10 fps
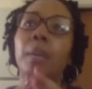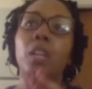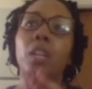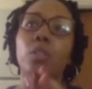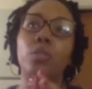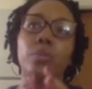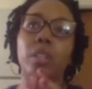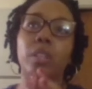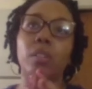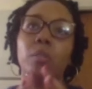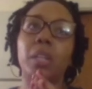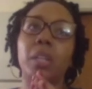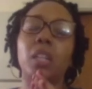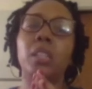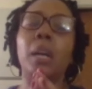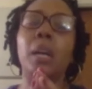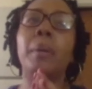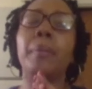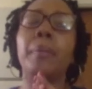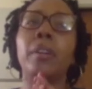industry though, because I
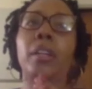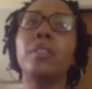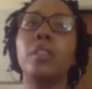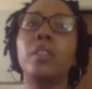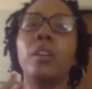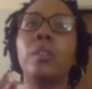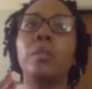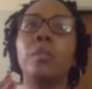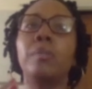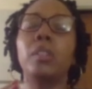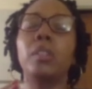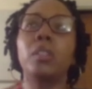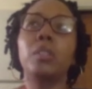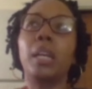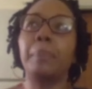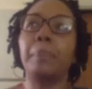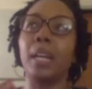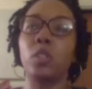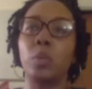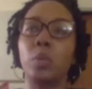remember years ago, this was like back
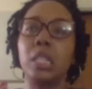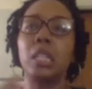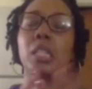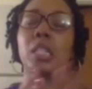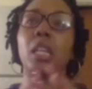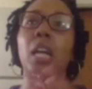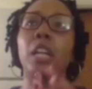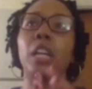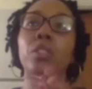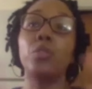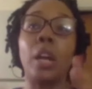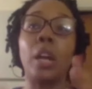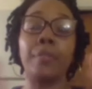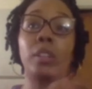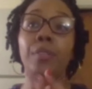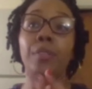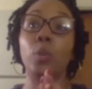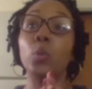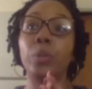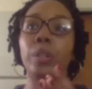in 2016, I used to drive for Lyft and
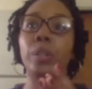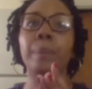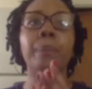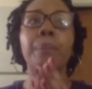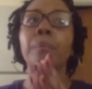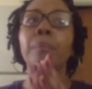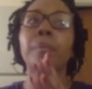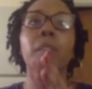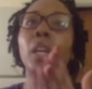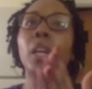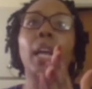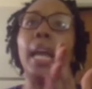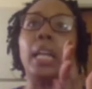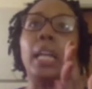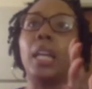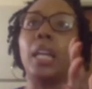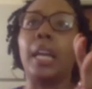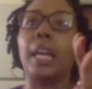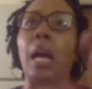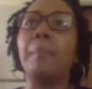Uber. And
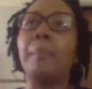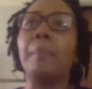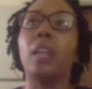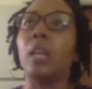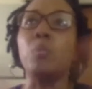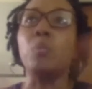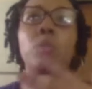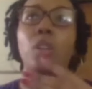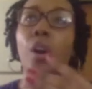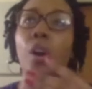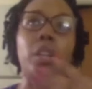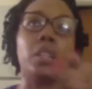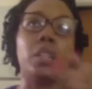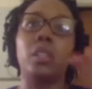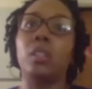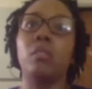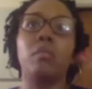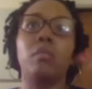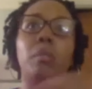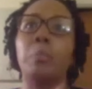like I met like music artists,
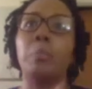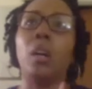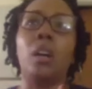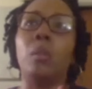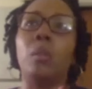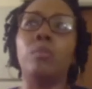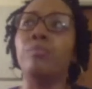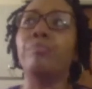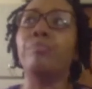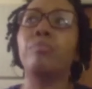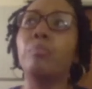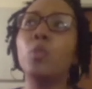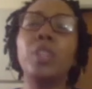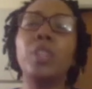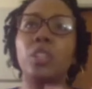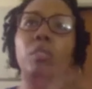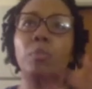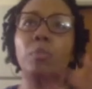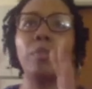um, movies, movie,